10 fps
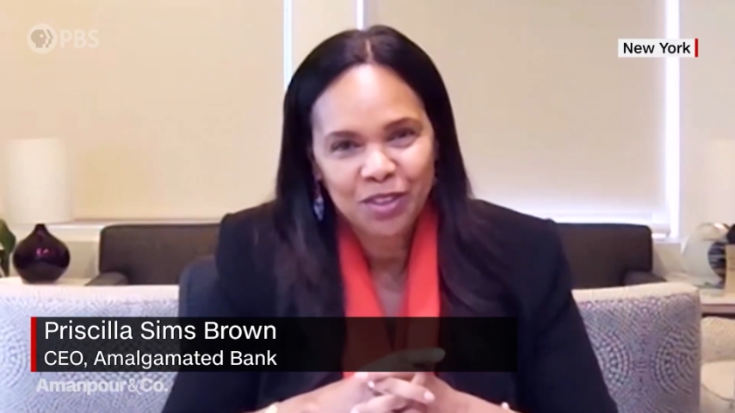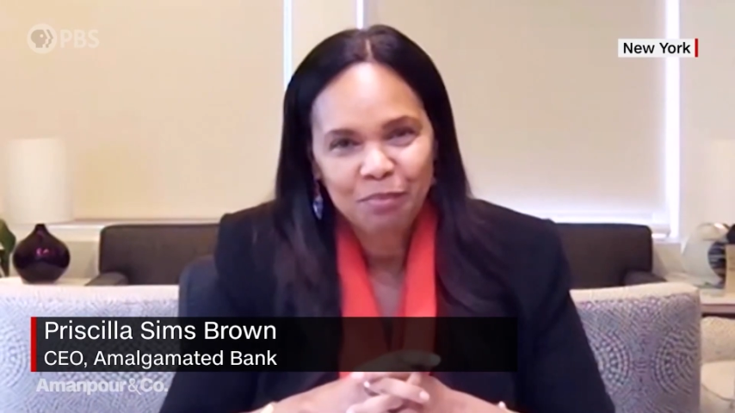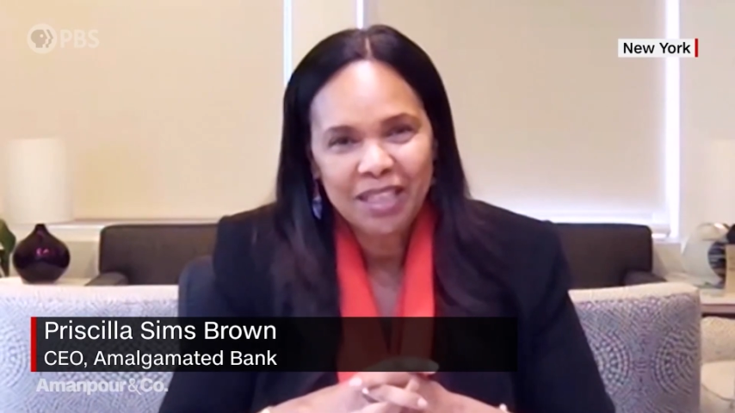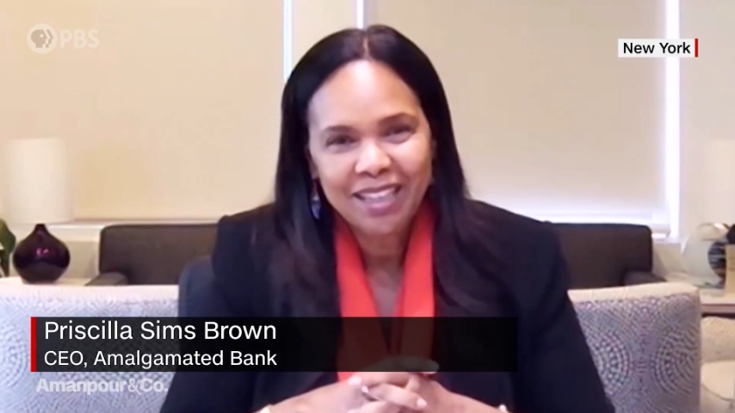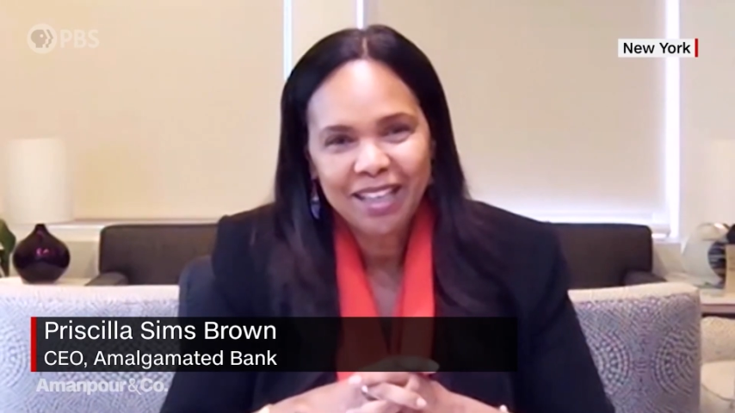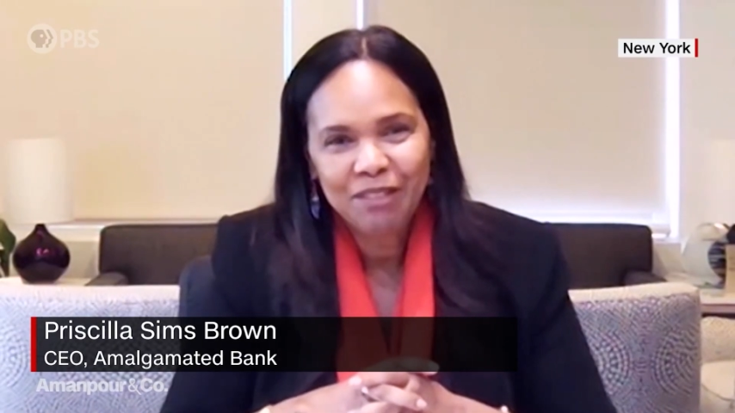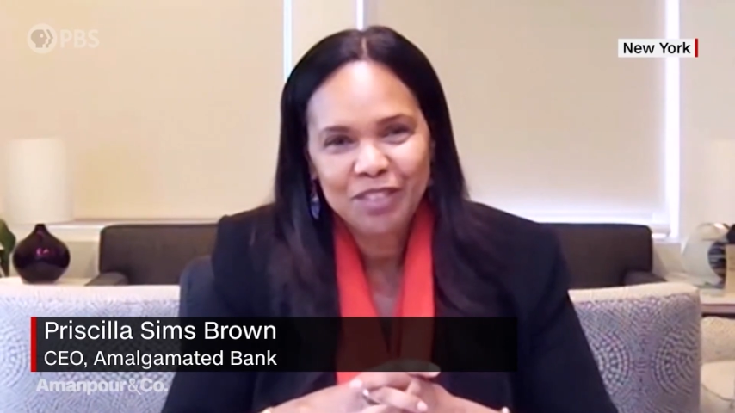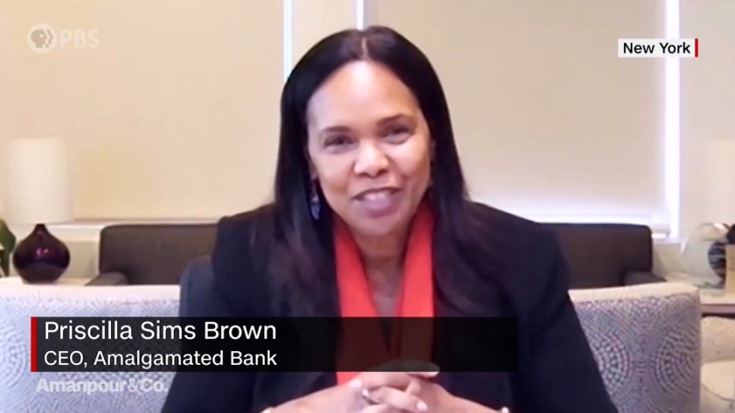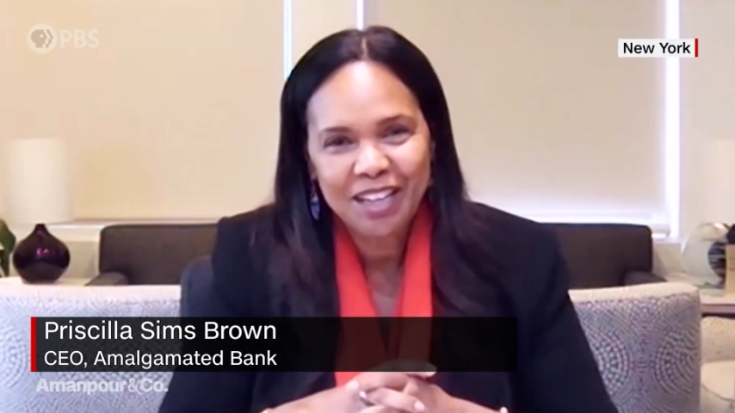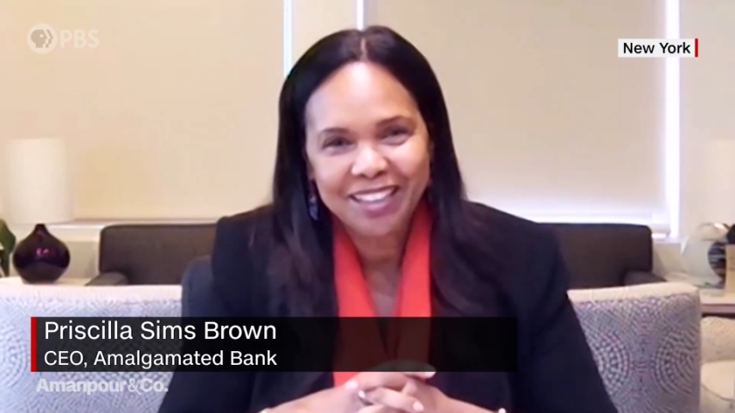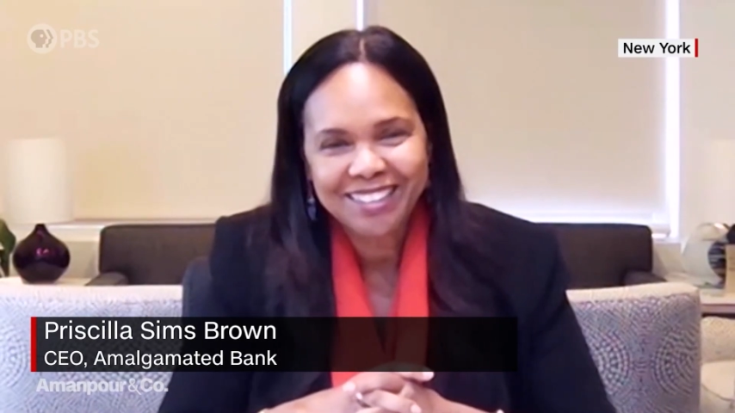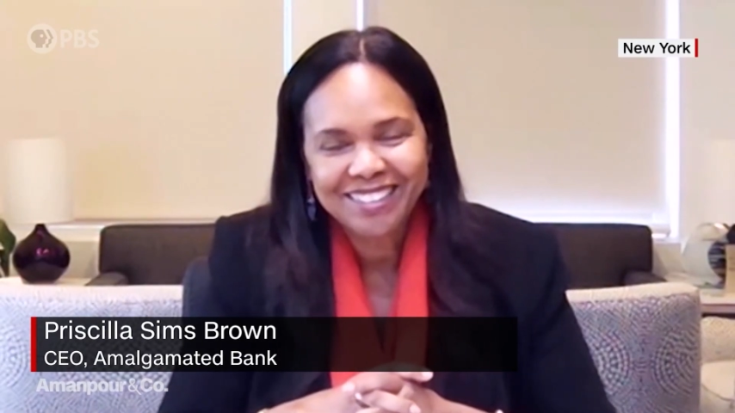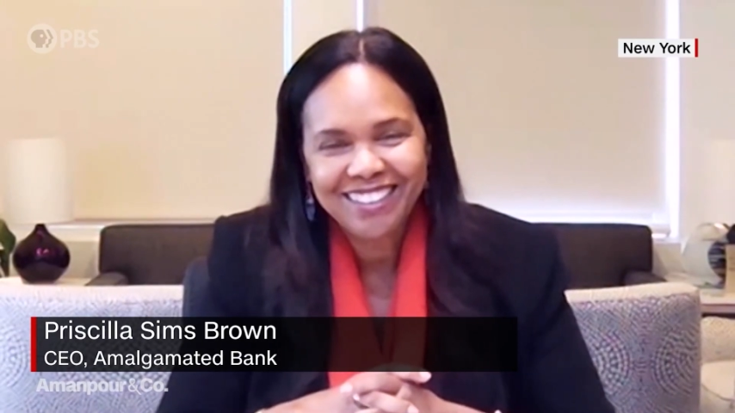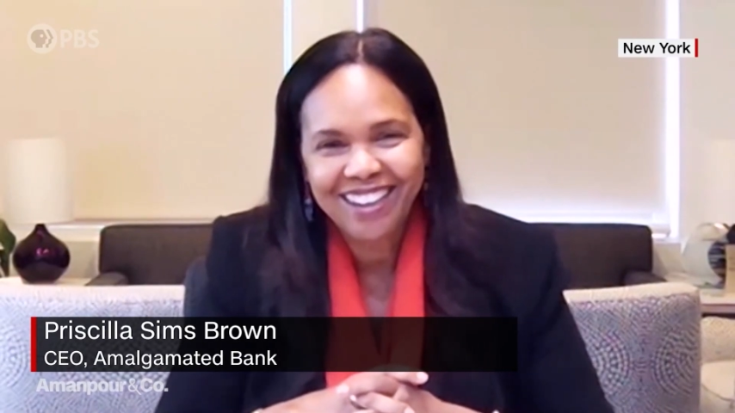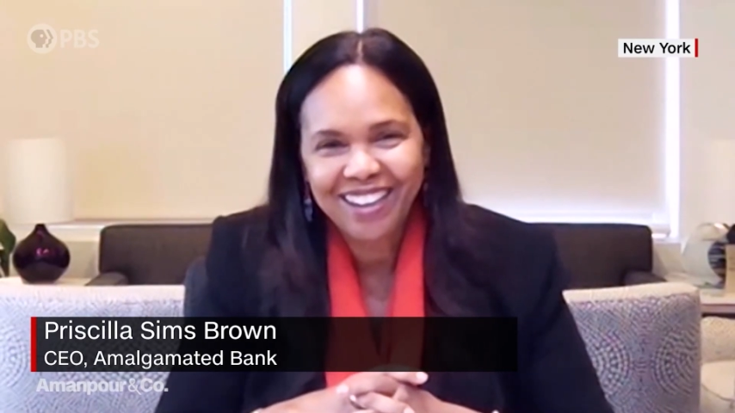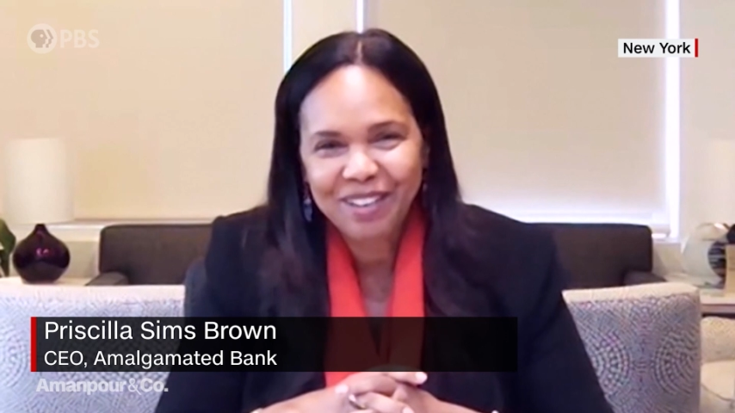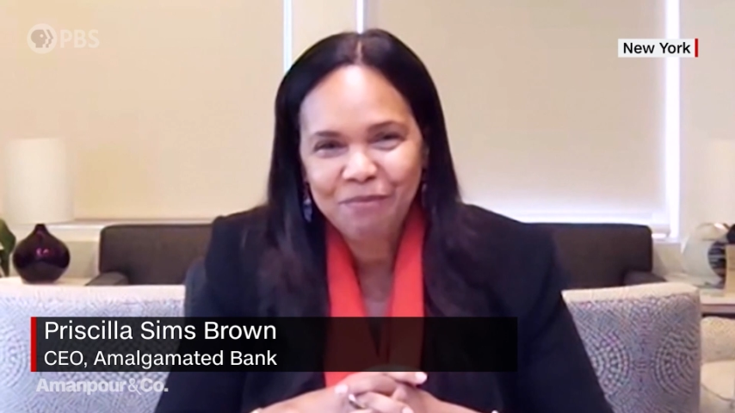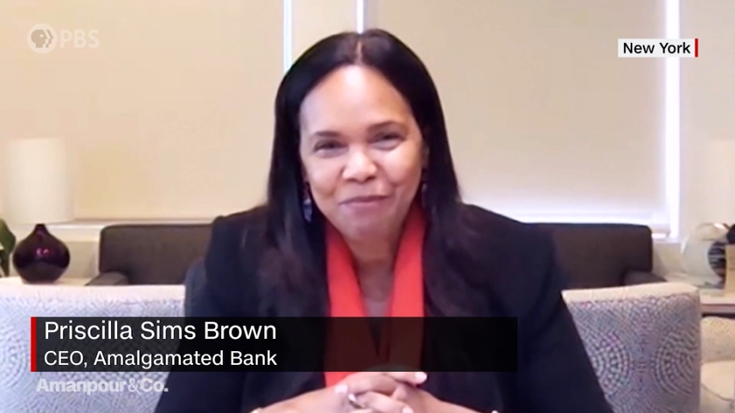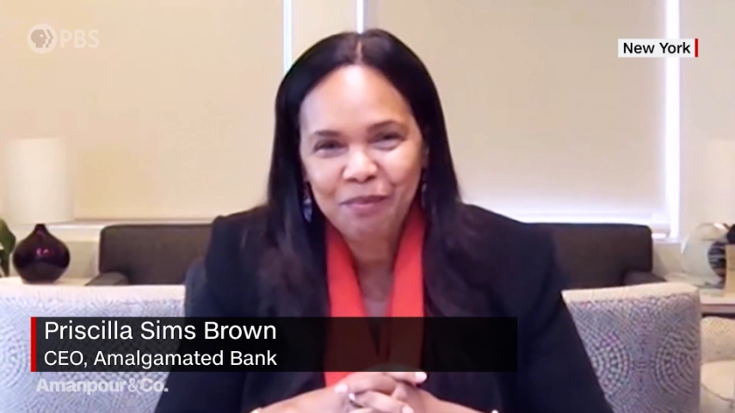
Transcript: Many have done it. Um,